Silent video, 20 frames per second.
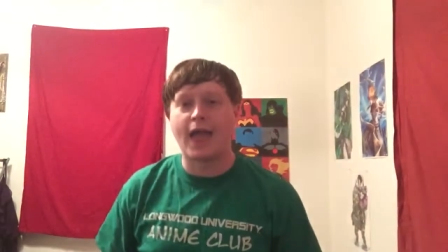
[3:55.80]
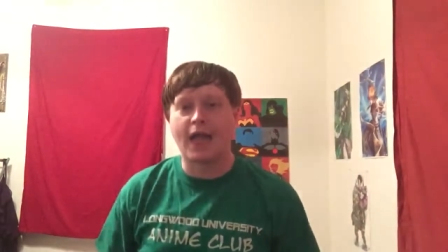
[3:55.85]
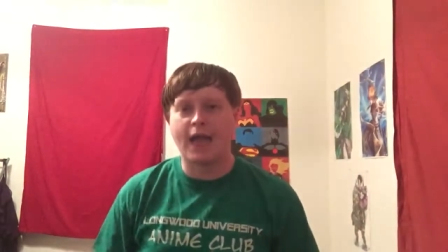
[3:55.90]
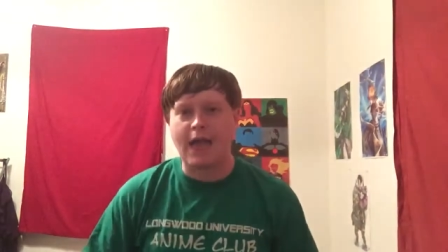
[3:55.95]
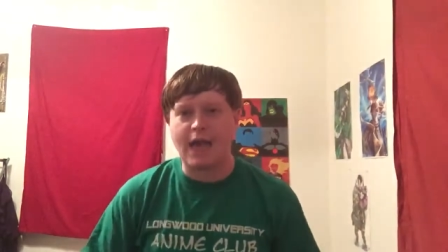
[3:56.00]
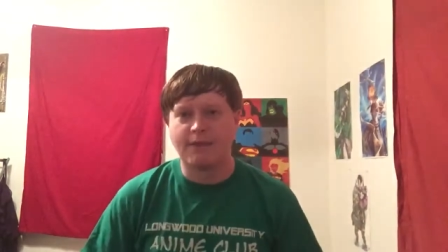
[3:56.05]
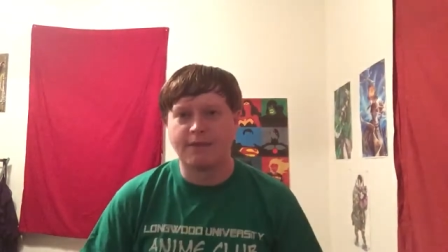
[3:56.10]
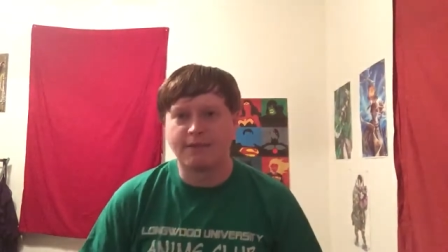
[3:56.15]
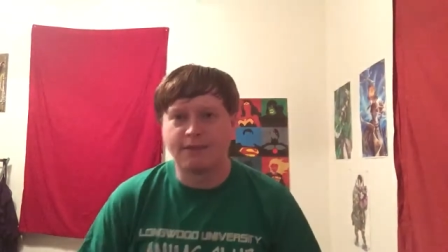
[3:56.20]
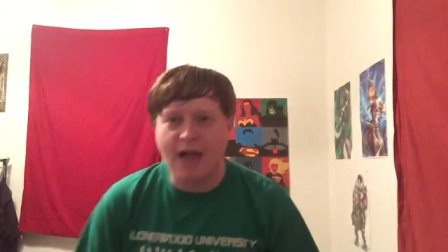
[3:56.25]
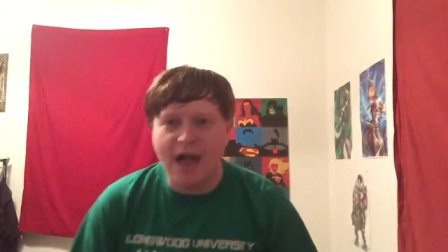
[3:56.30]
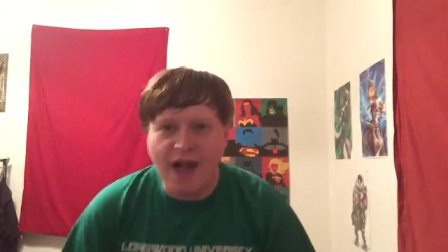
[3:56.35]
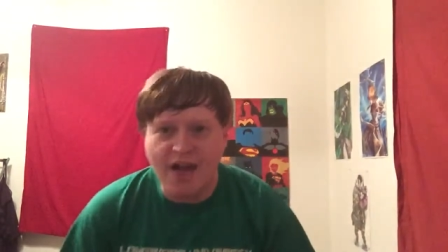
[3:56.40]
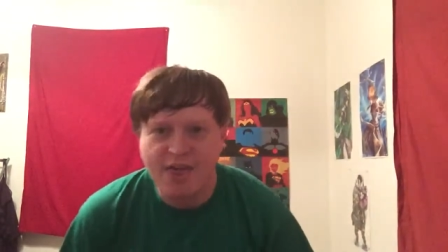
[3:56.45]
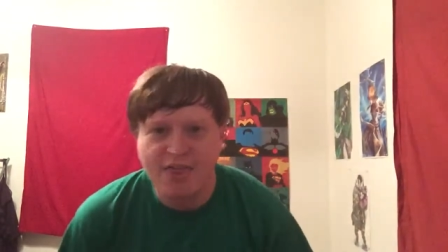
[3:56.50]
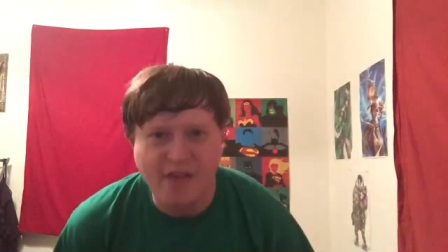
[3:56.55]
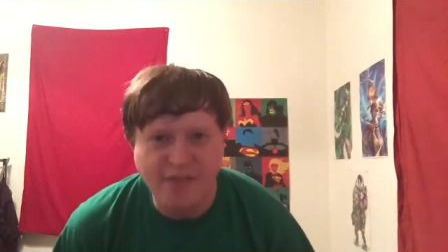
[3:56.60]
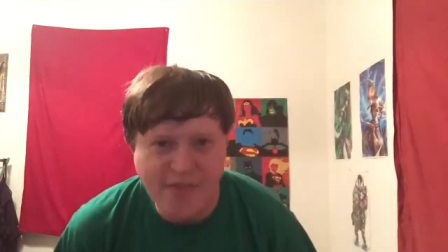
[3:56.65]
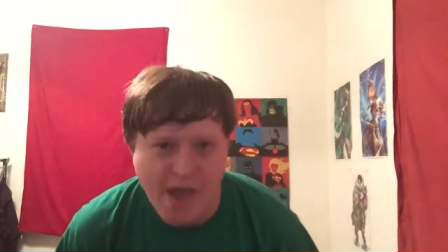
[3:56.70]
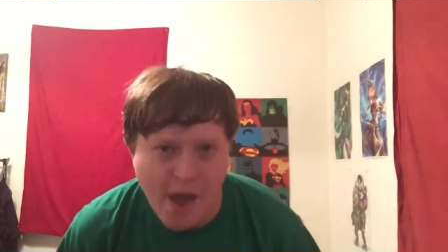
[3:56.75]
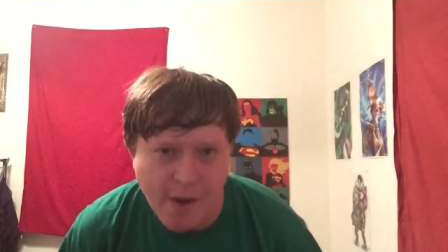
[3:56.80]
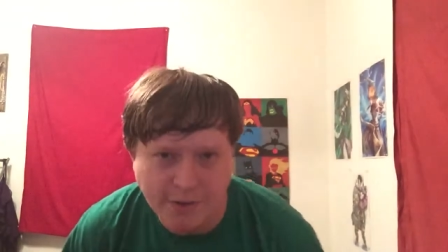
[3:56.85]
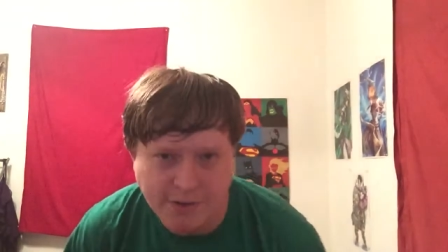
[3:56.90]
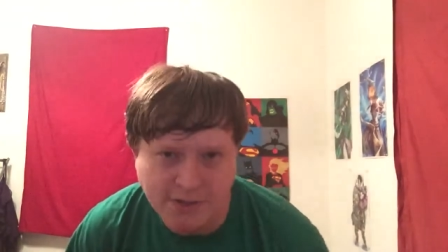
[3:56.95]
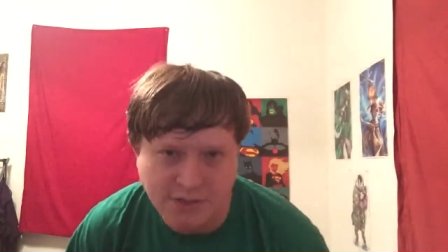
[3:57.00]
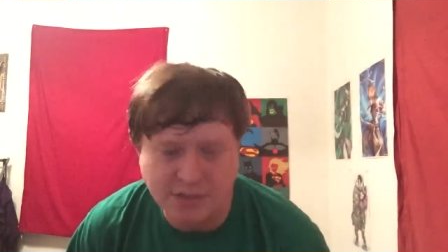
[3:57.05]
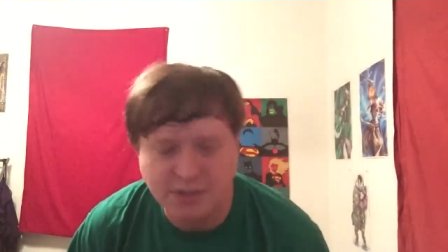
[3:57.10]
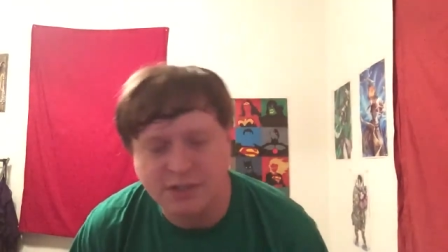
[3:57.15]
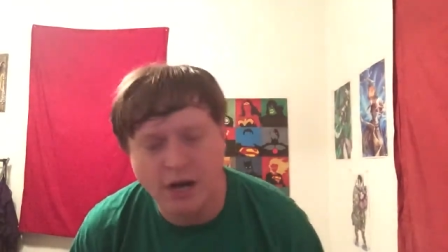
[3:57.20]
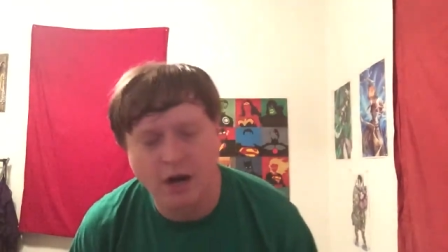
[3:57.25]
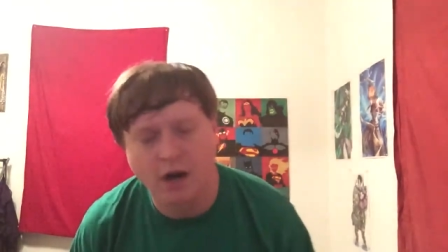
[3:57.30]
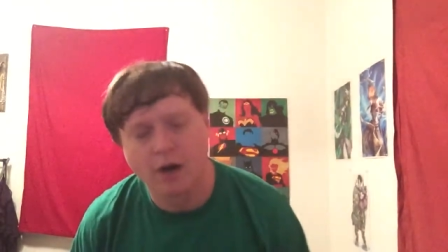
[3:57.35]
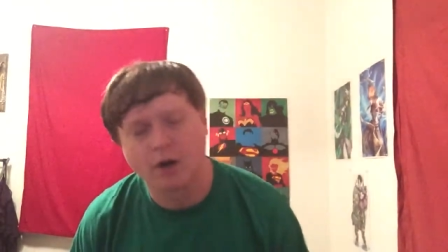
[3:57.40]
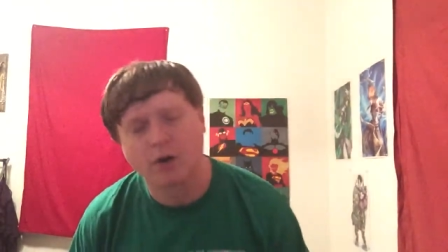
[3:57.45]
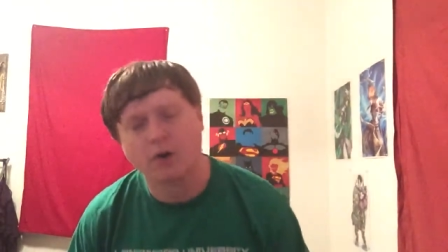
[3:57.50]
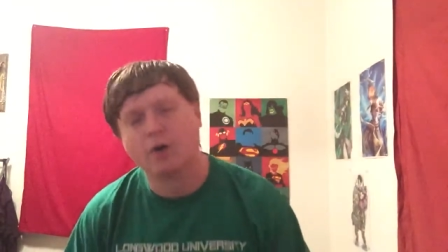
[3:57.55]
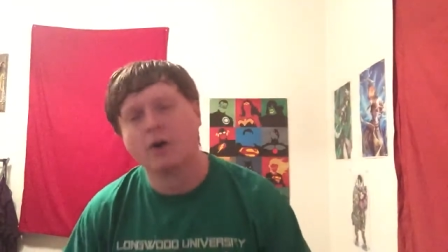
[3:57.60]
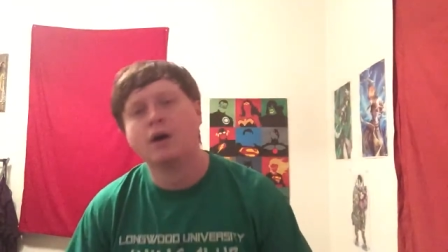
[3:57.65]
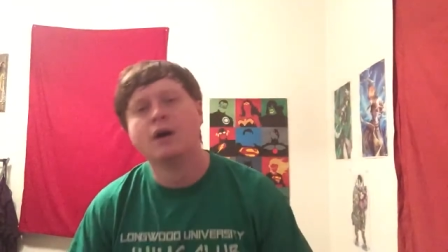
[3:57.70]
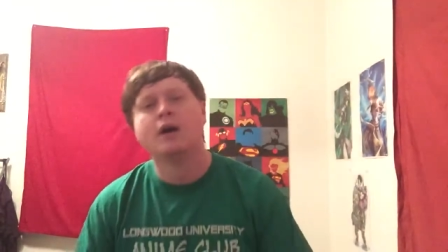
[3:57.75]
And I thought that was
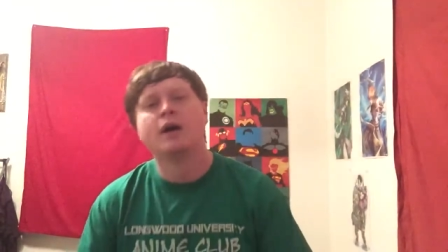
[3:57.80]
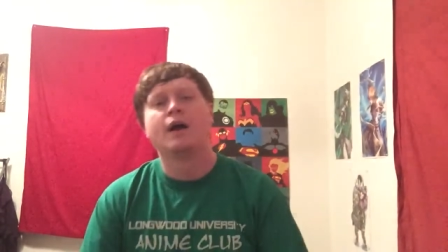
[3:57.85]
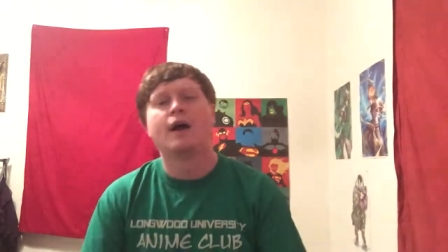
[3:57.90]
hysterical.